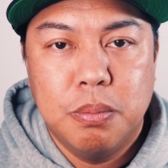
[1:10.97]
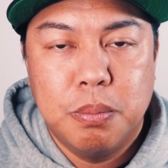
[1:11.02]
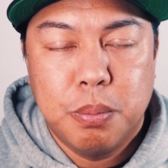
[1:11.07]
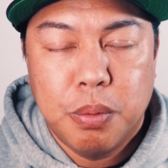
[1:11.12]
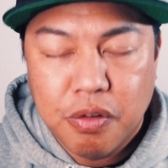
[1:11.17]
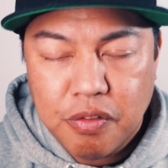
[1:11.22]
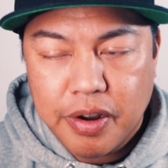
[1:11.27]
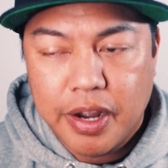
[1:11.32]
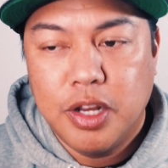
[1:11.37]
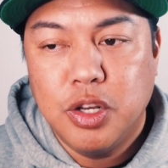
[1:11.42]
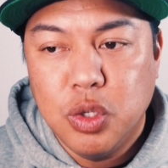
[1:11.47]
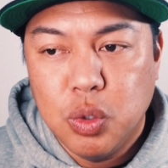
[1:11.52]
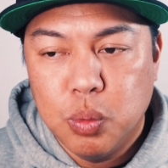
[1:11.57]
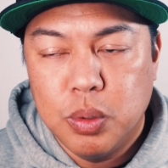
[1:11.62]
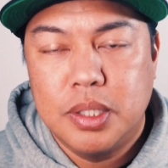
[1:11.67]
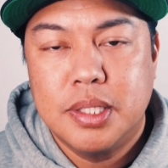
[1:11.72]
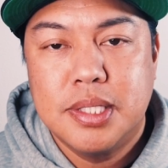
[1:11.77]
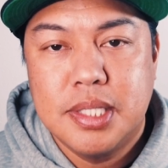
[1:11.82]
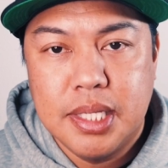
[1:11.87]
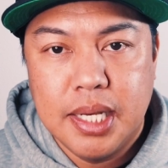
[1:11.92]
provide you
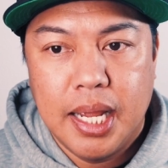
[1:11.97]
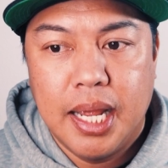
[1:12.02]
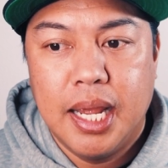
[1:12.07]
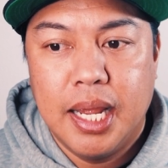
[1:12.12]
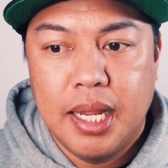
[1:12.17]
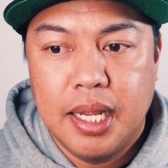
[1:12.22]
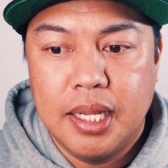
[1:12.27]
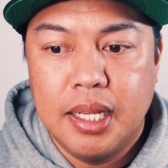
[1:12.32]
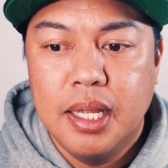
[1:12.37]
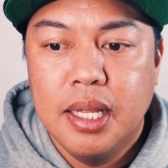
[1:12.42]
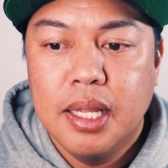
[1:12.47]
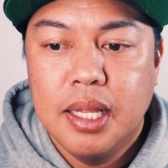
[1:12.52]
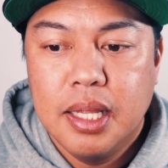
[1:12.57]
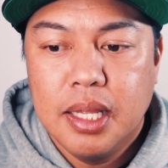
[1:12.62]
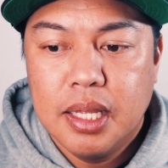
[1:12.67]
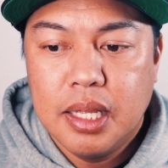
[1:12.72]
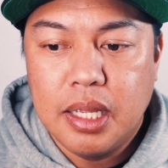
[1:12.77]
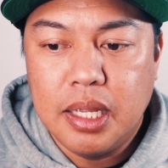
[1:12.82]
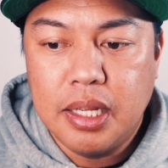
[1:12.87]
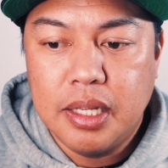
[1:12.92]
with today
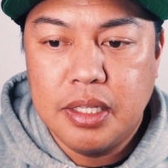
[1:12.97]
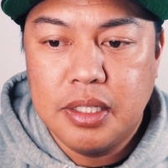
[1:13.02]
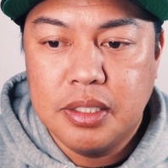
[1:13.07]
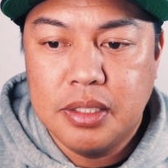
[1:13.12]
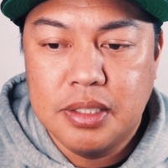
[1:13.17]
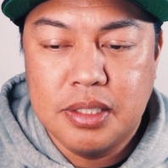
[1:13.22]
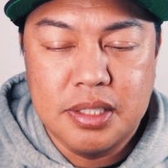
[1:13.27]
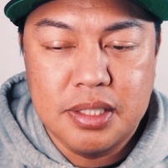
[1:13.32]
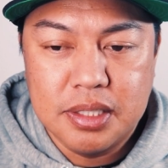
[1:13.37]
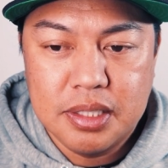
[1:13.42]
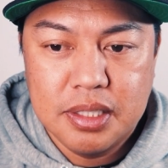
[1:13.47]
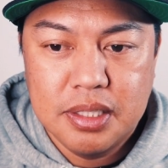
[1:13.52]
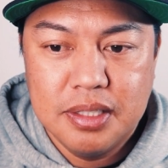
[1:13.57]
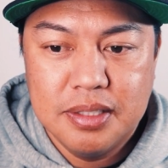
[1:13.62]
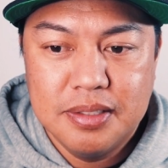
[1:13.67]
is